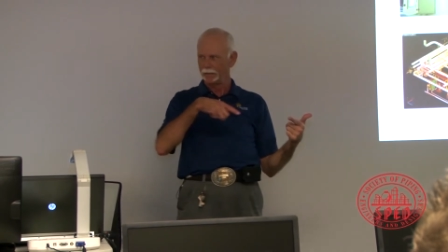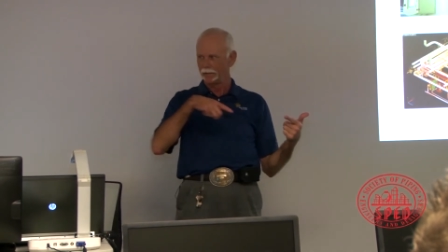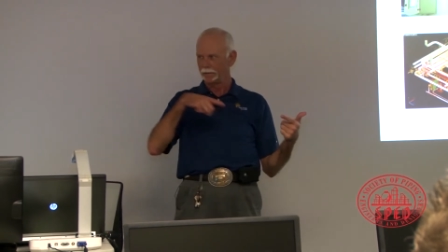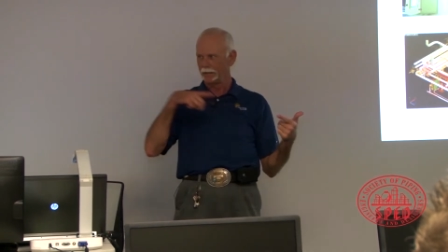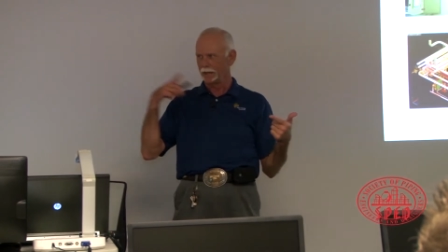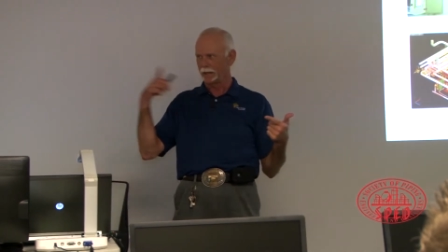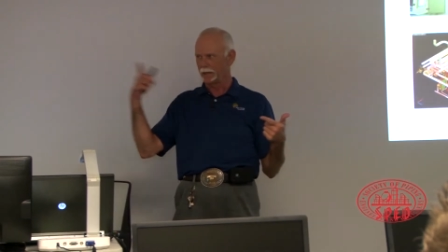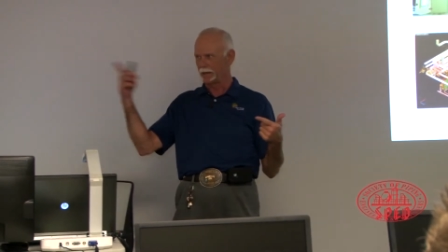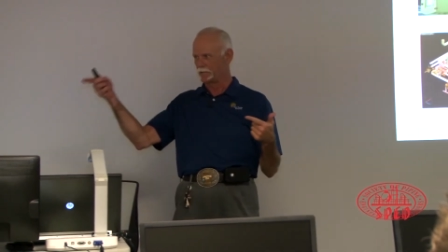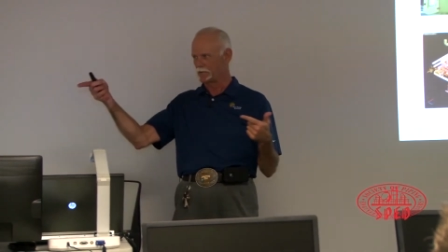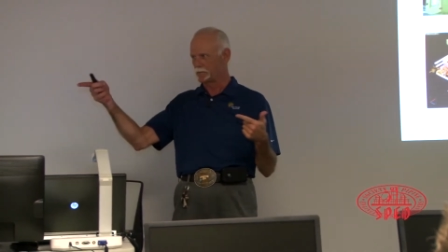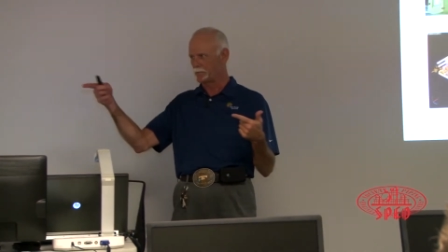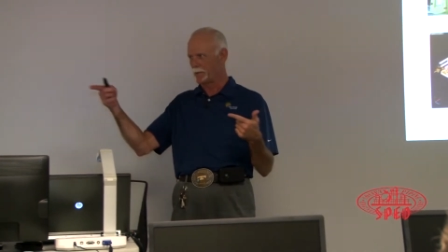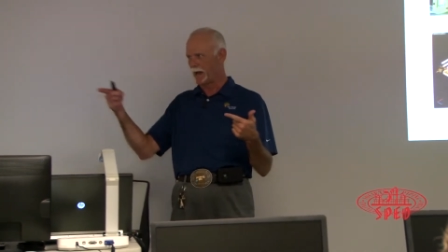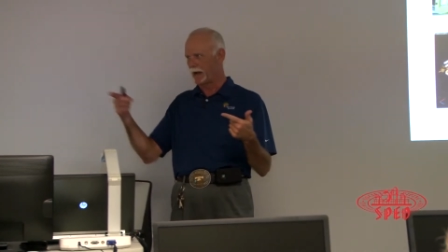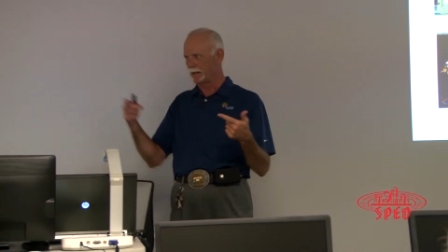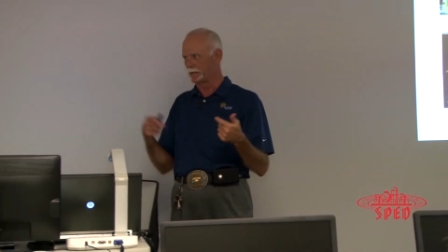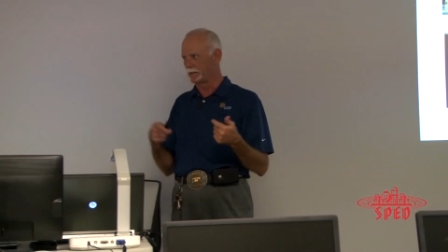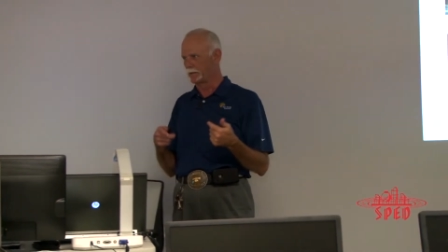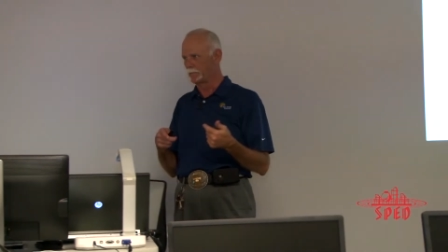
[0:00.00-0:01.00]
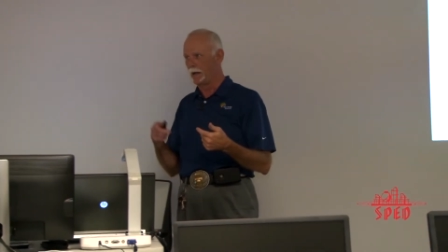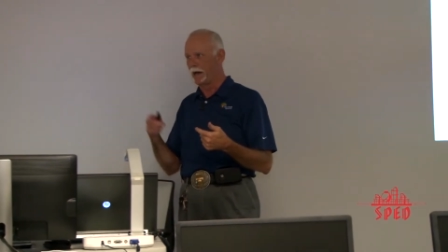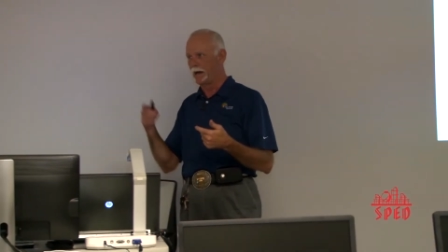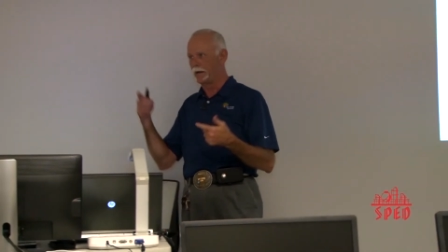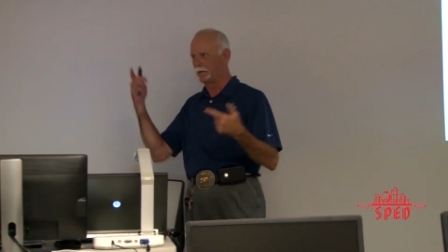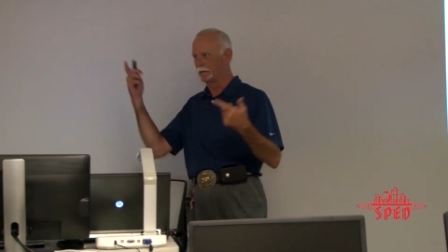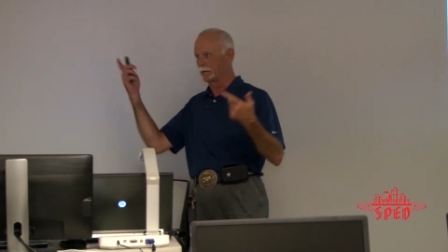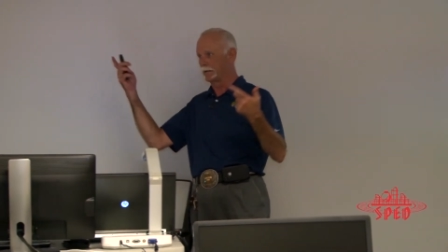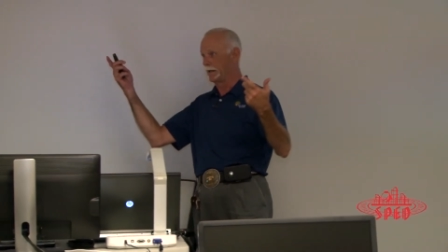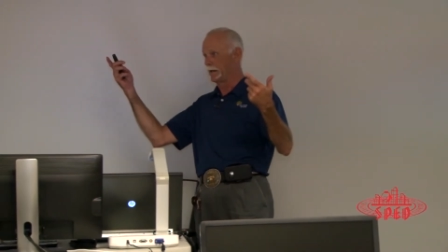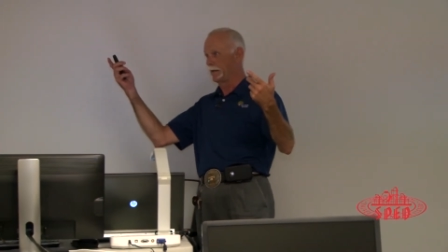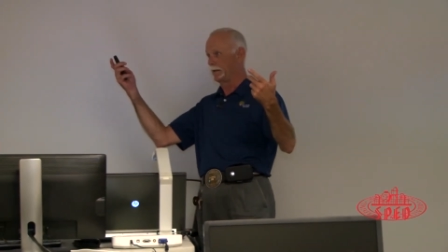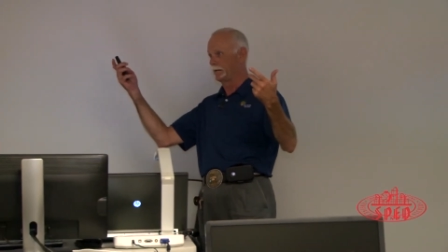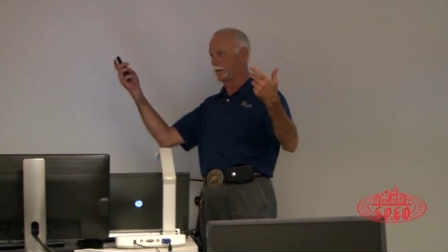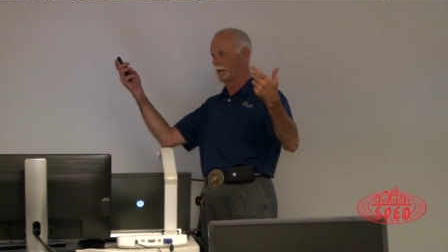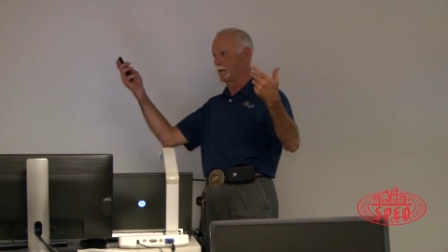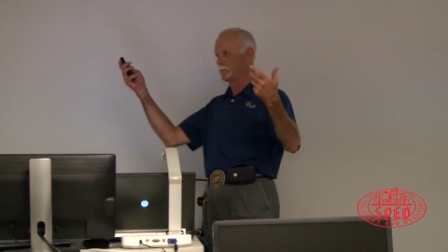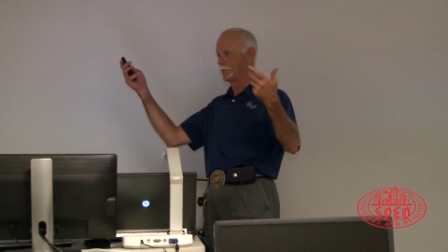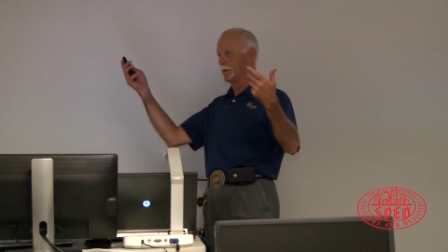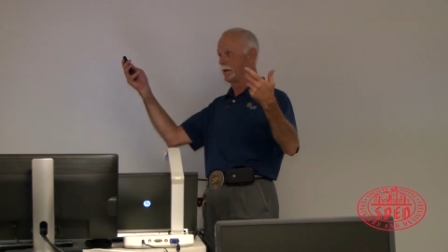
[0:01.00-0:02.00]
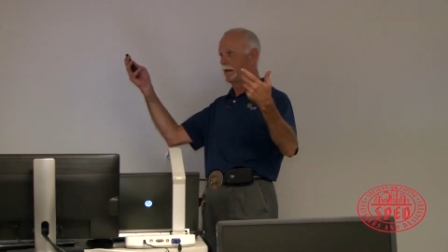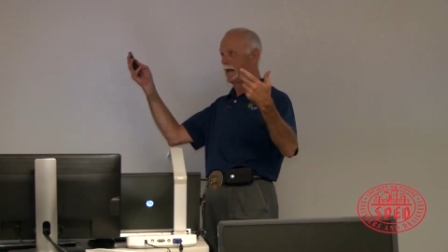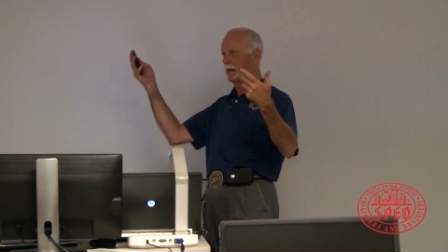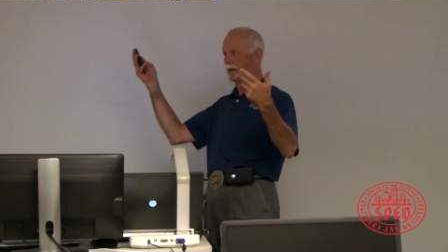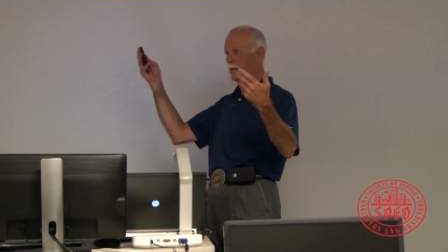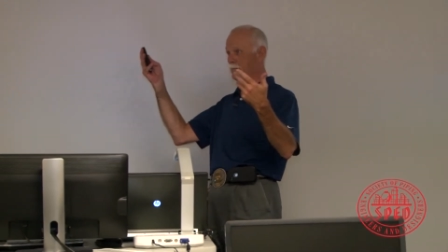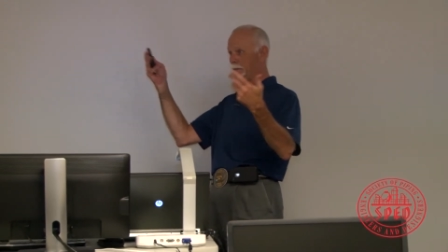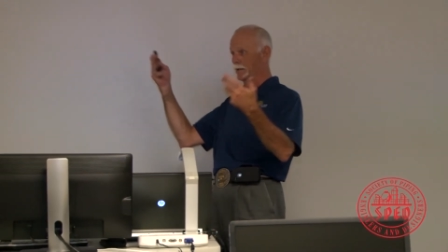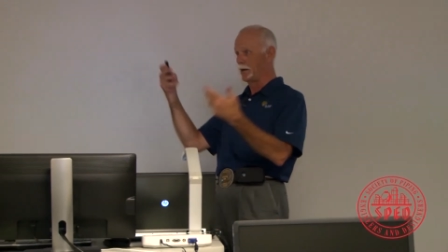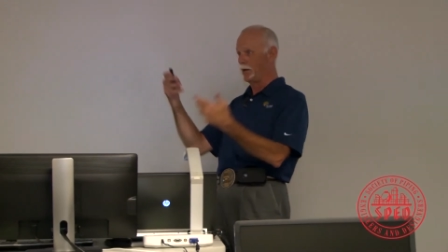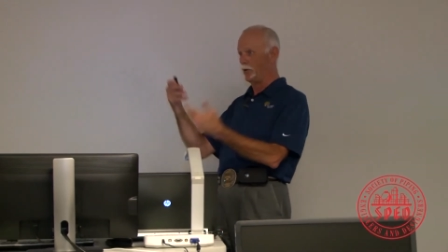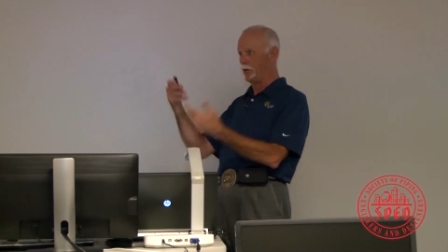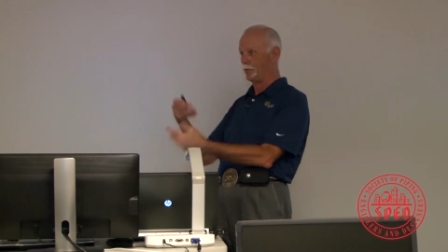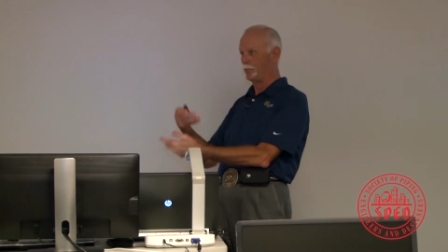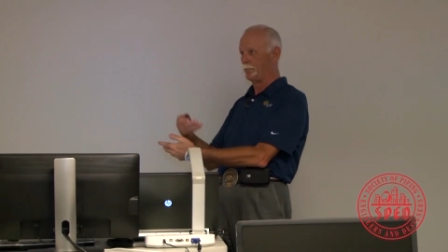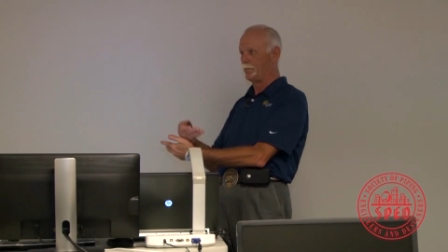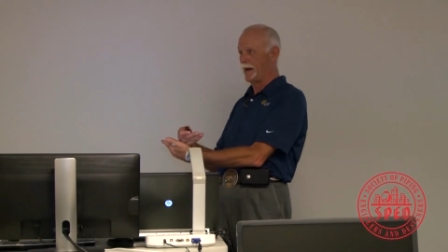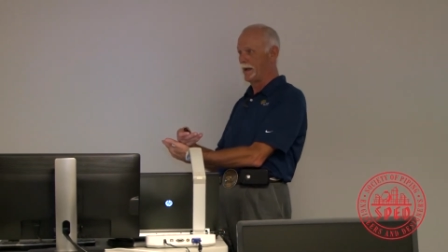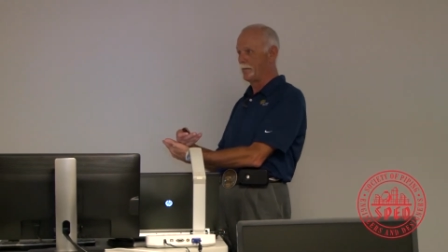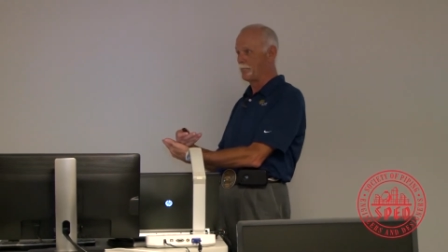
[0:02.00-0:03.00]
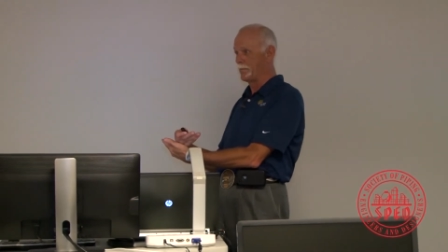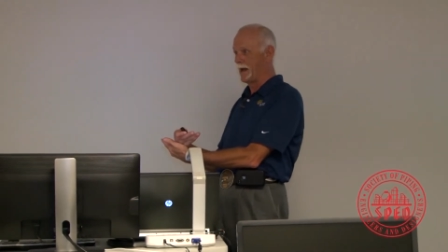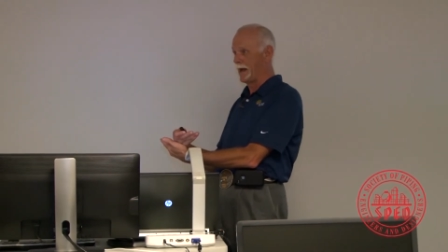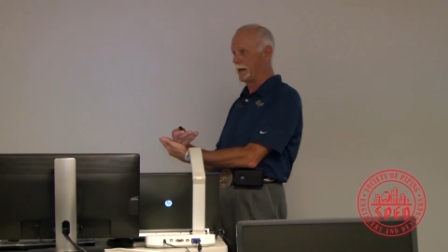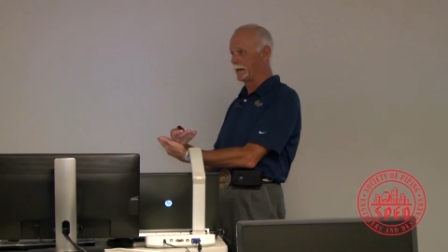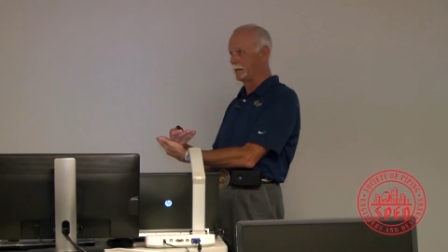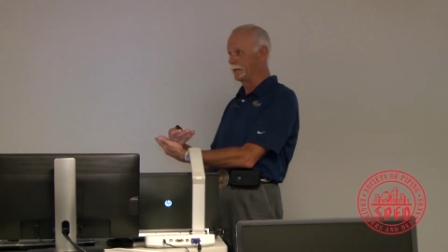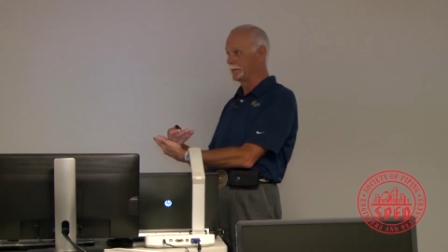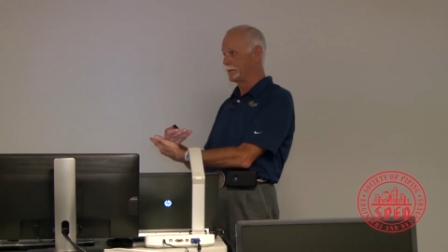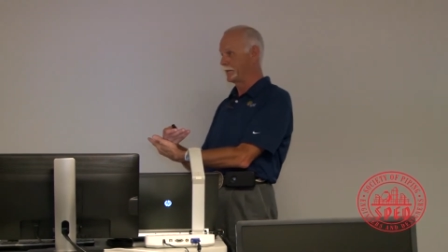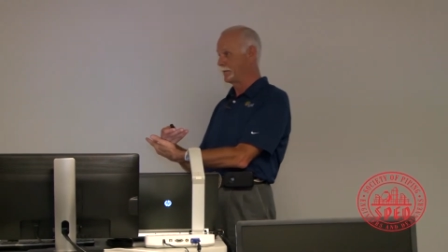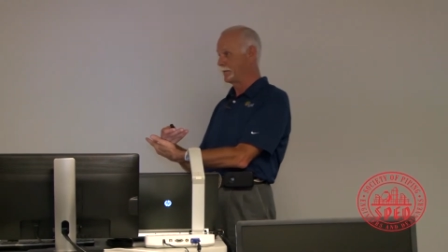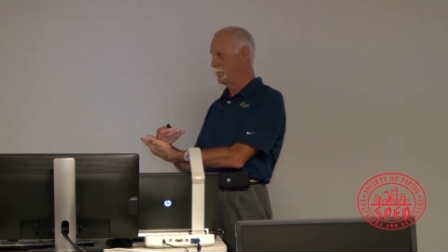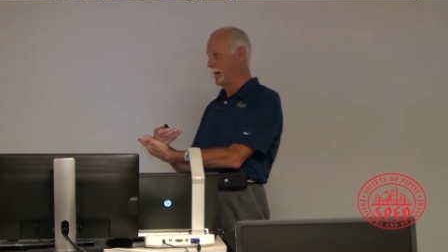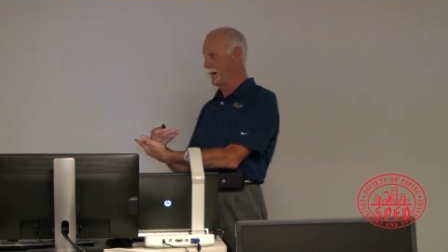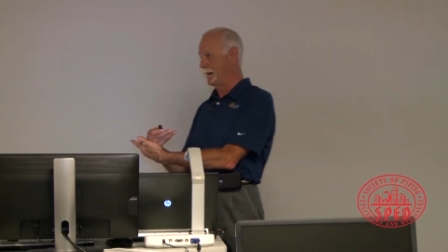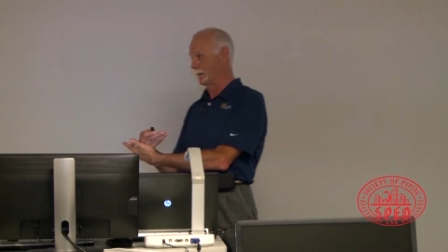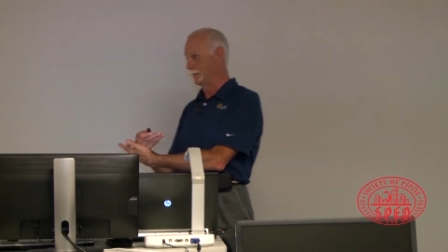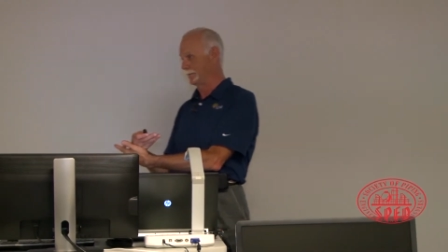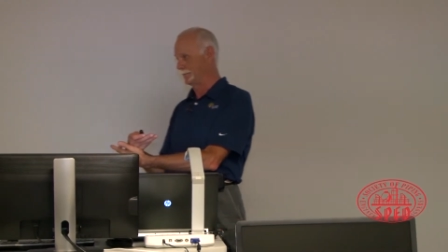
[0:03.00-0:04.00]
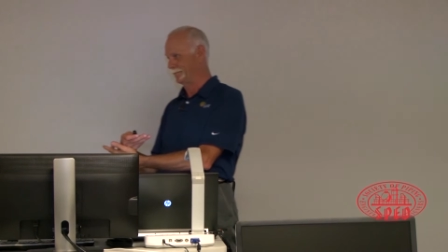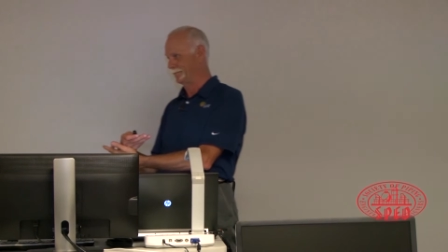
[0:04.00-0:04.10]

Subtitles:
That comes back to the model. Now guess what? I got my cold pipe back into the model.